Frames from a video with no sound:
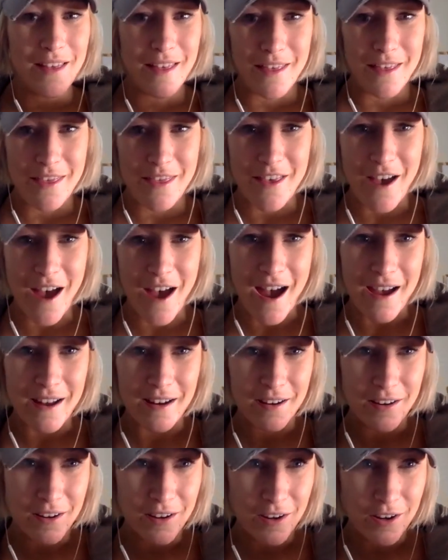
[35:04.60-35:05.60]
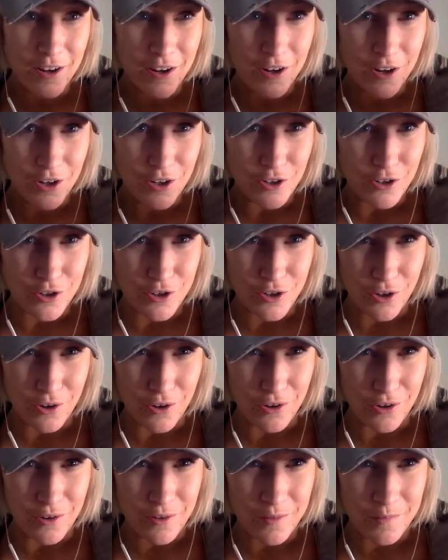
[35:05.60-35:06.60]
that
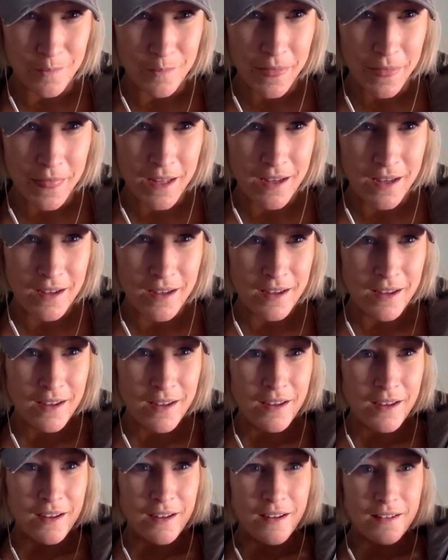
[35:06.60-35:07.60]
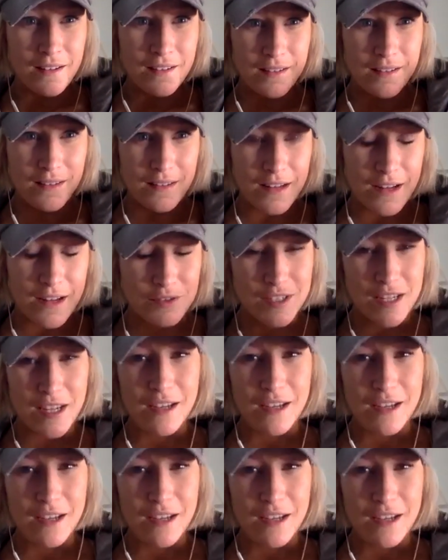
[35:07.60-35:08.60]
girl? Now take
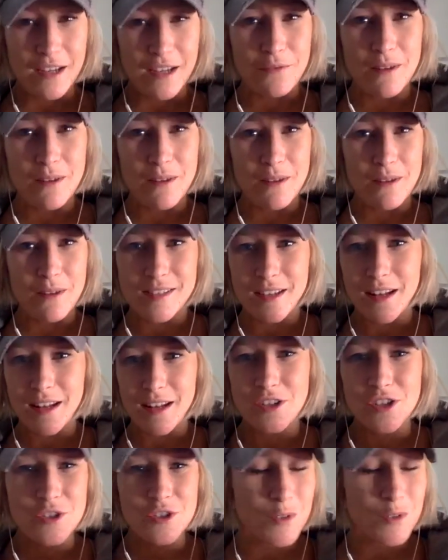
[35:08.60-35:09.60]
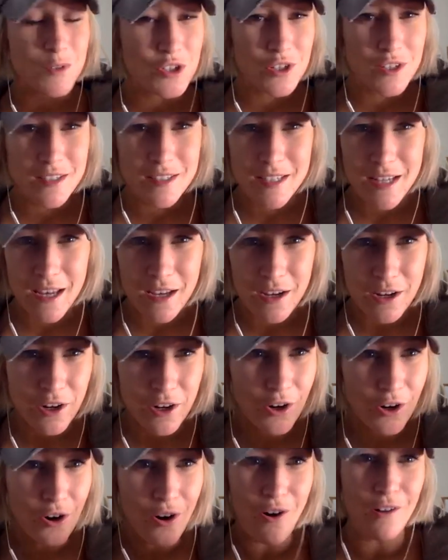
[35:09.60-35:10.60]
a few minutes and I just want you to
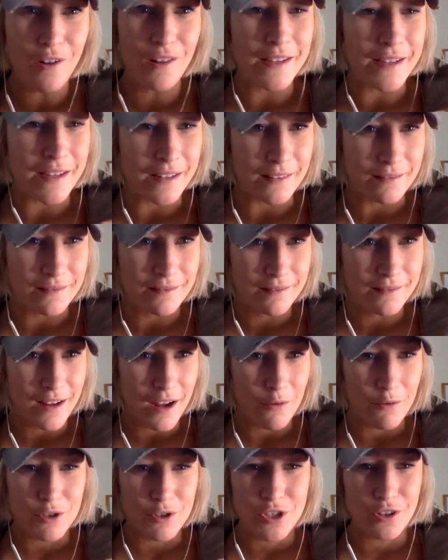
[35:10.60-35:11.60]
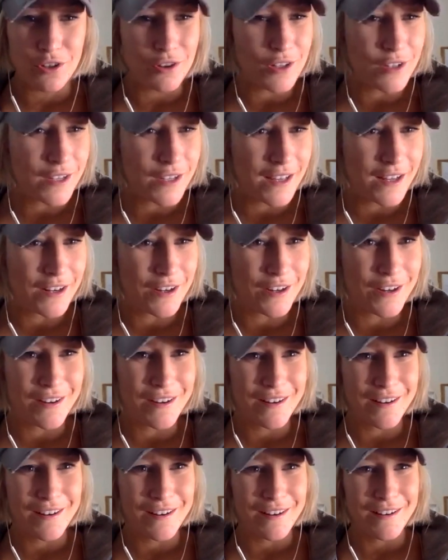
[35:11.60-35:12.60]
take her all in. I want you to look at
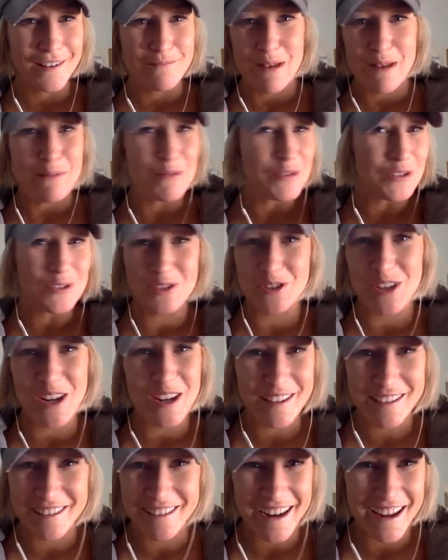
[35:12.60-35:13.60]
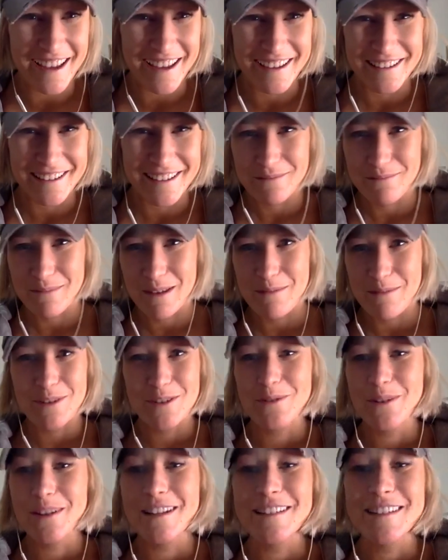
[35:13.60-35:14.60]
her. Maybe you're shaking her hand. Maybe you're
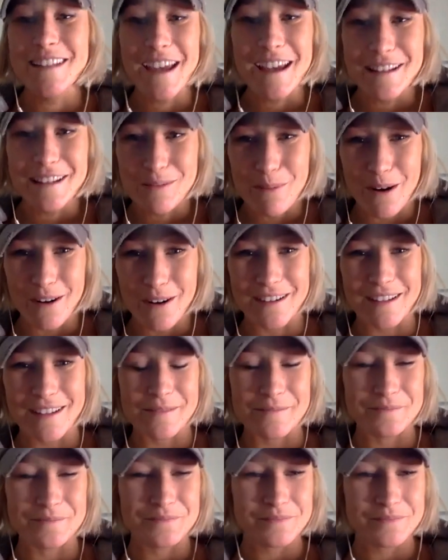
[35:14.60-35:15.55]
doing a dance party.